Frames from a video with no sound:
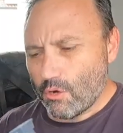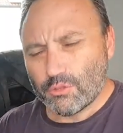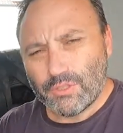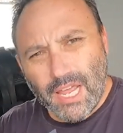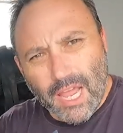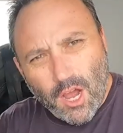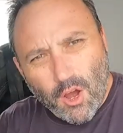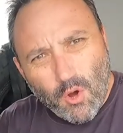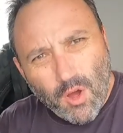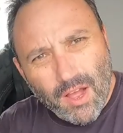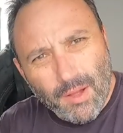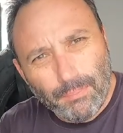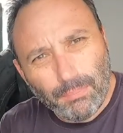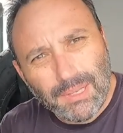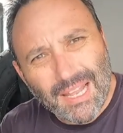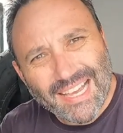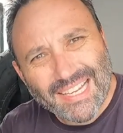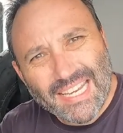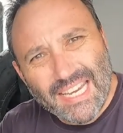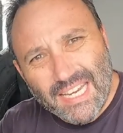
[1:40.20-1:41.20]
I'll now
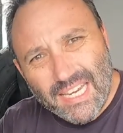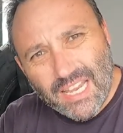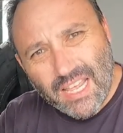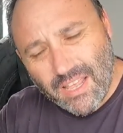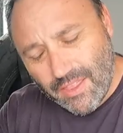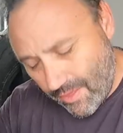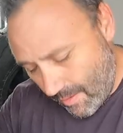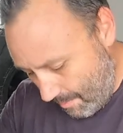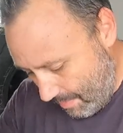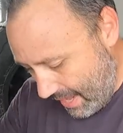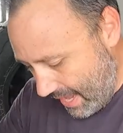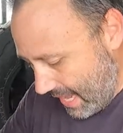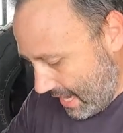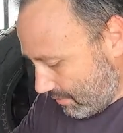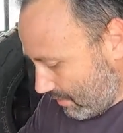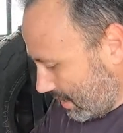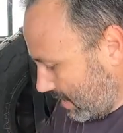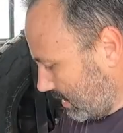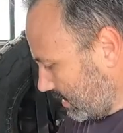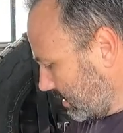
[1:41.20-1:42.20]
plug in the
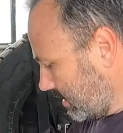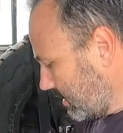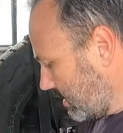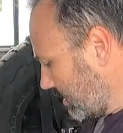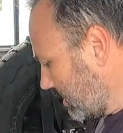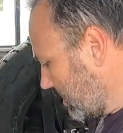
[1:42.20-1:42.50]
power.